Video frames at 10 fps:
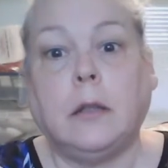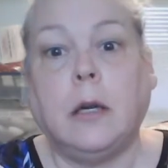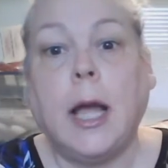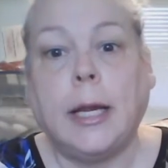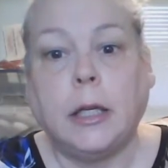
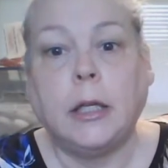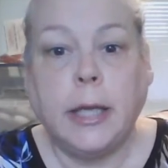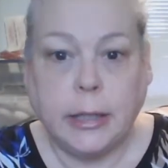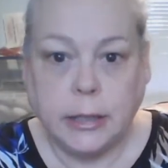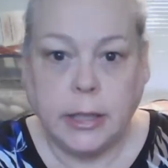got it
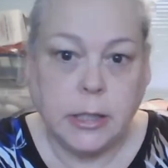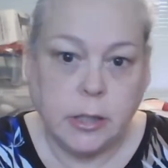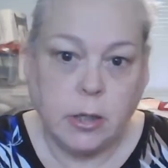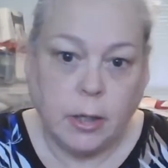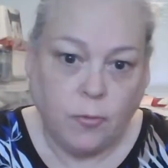connected, it
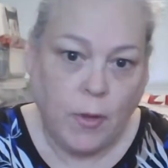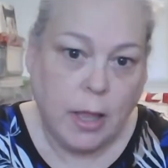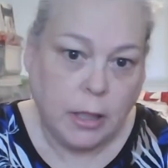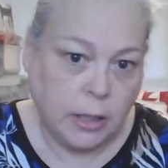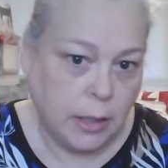started
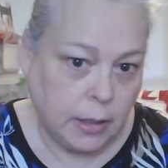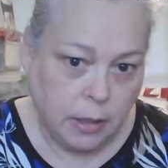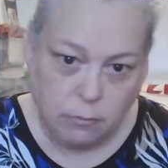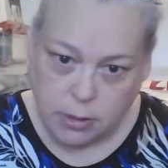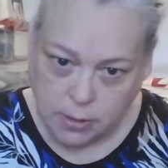falling, and
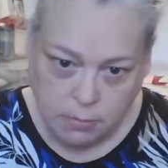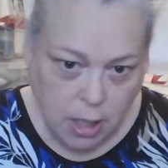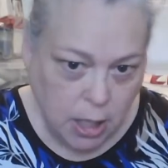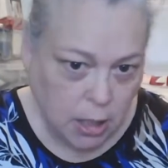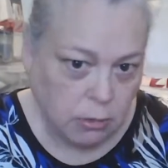there was
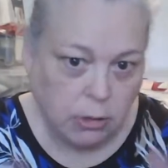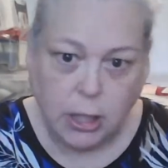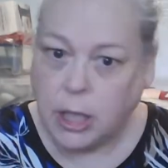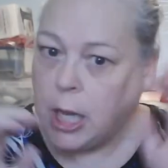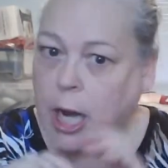mud
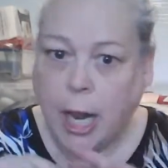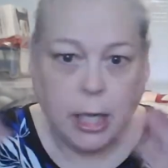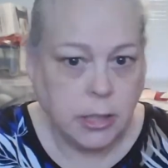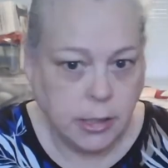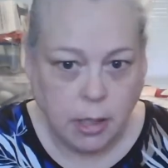underneath it,
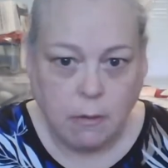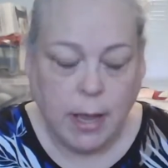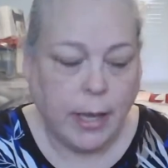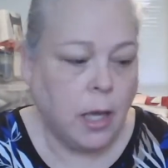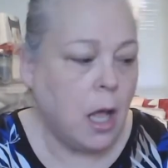and so
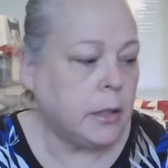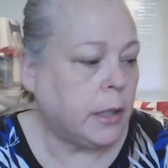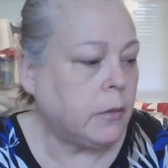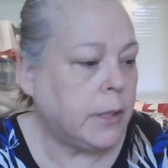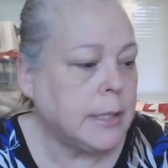I called
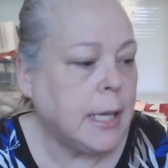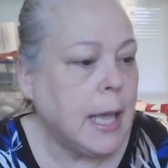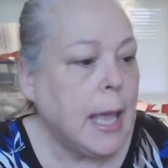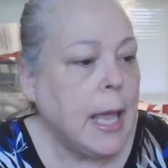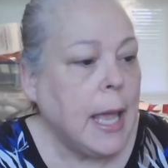it quits.
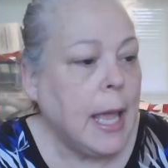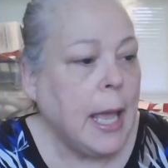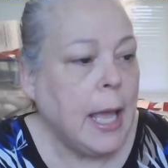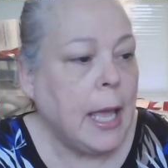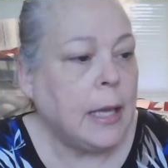
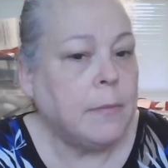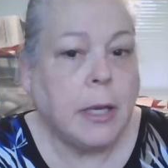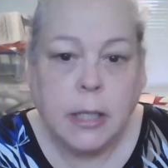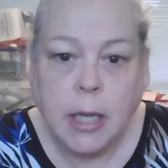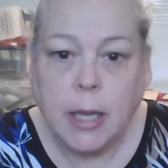And
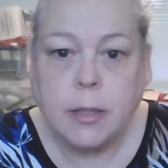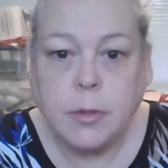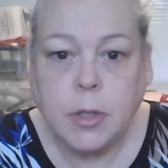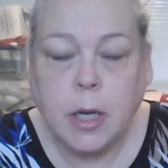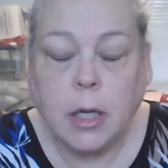my I
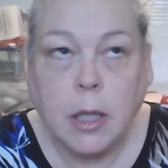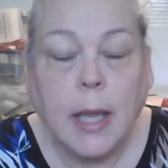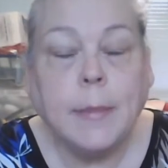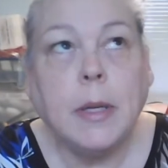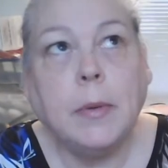
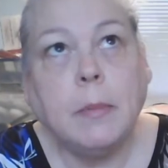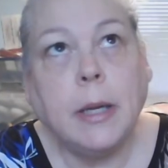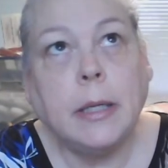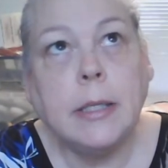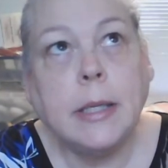climbed up on
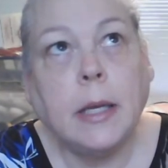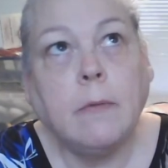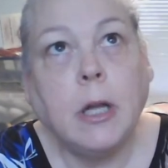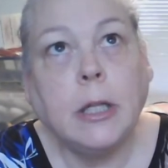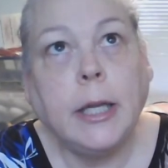my design
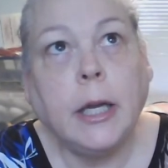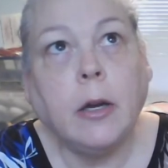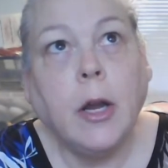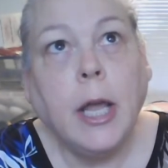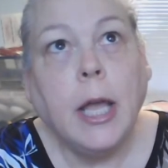wall
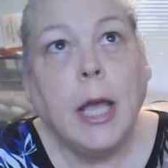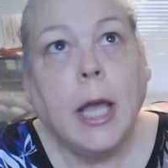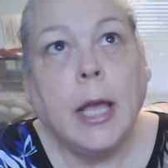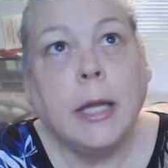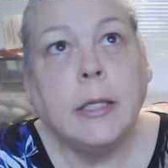here
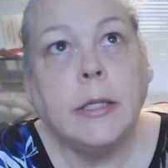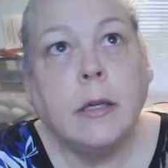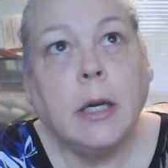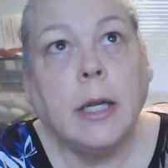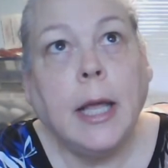and
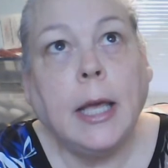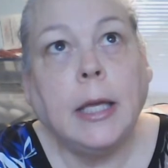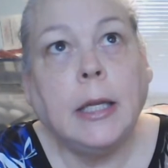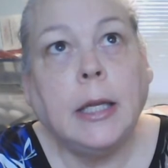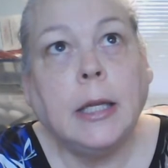started
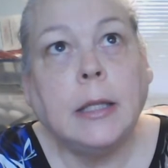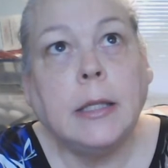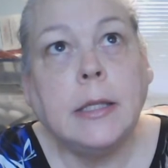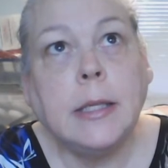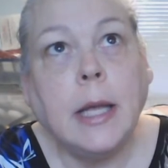hanging it in the
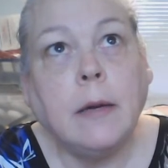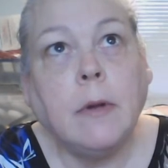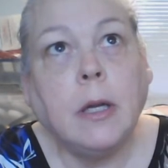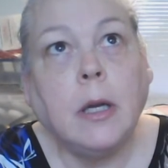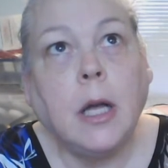design
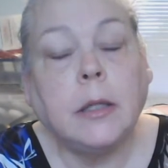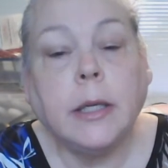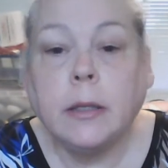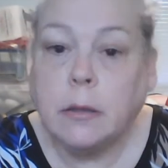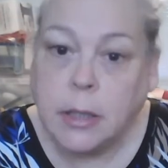wall called
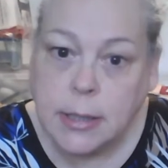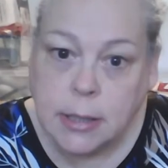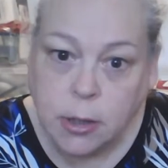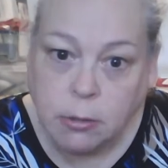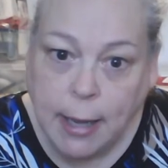Uncle because
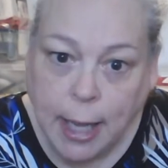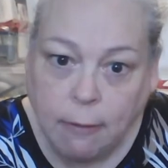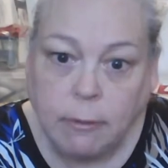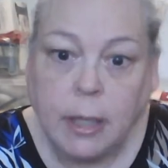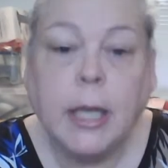it's too
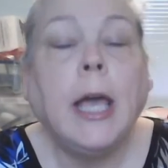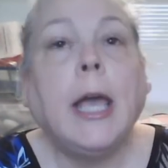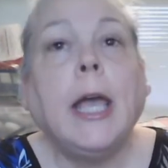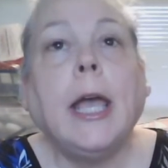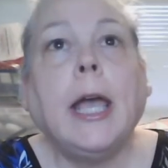heavy.
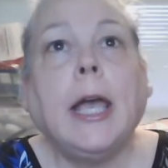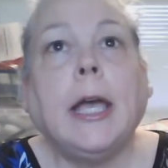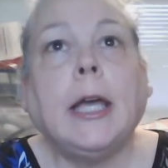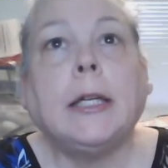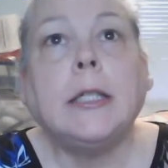
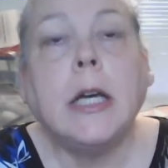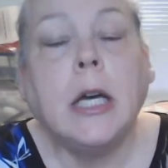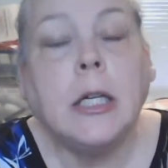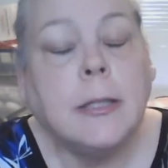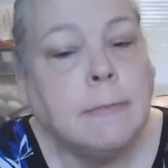And
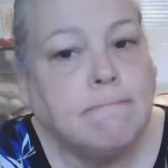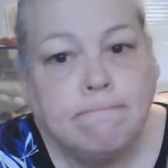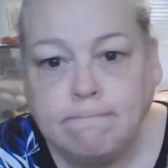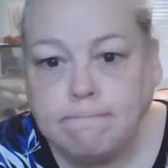um,